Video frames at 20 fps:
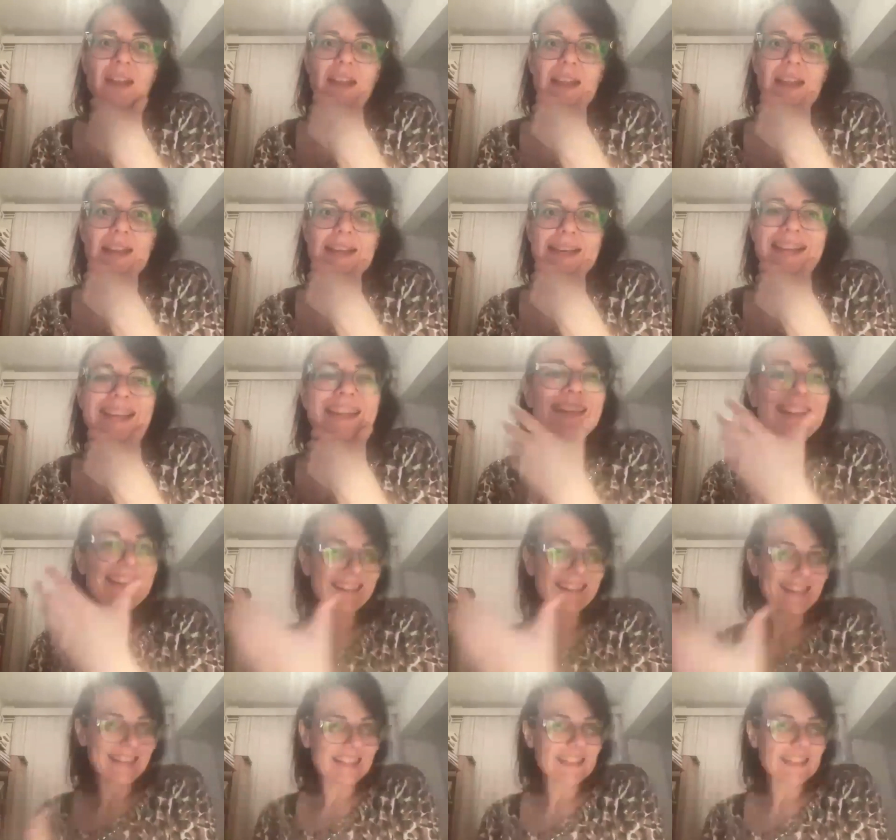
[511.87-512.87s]

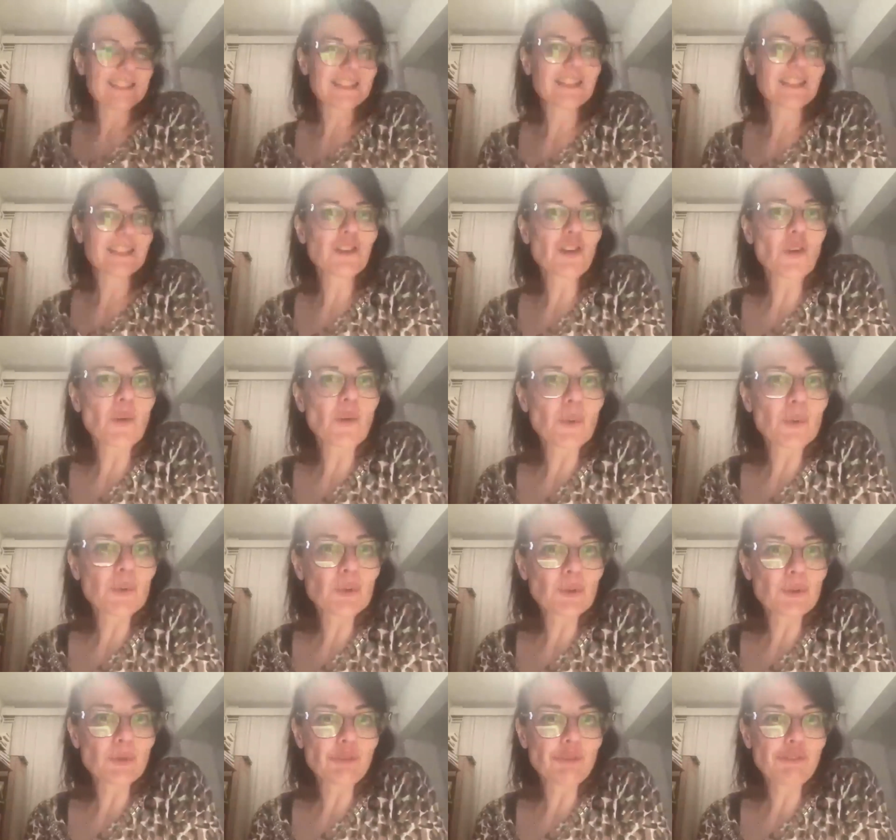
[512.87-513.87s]
linking it, you know,
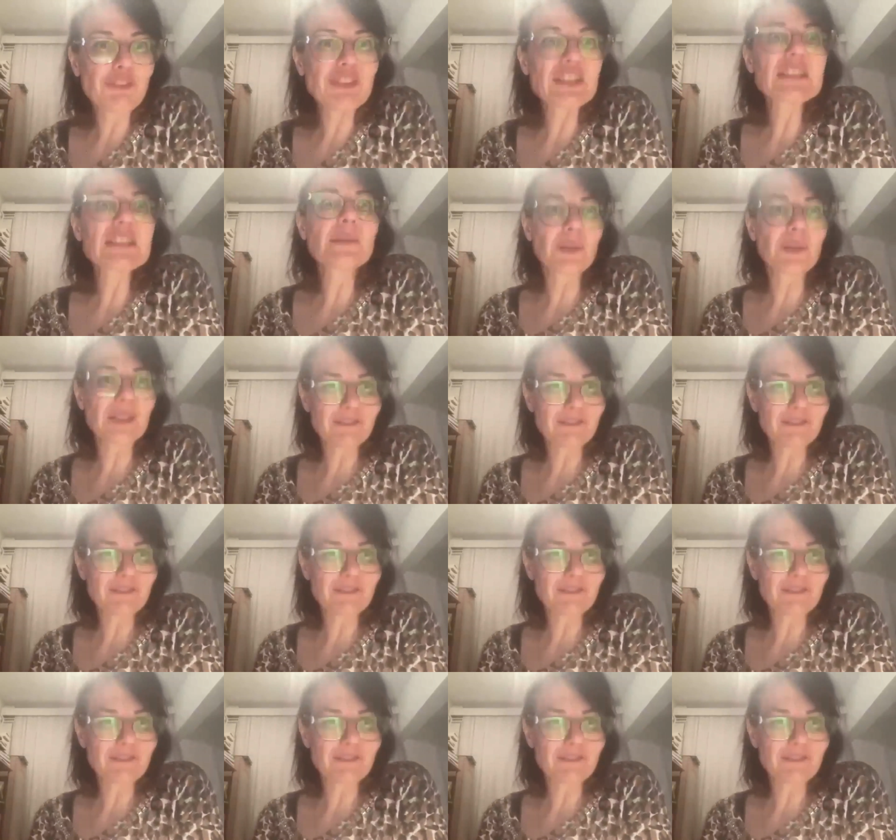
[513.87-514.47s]
to feasible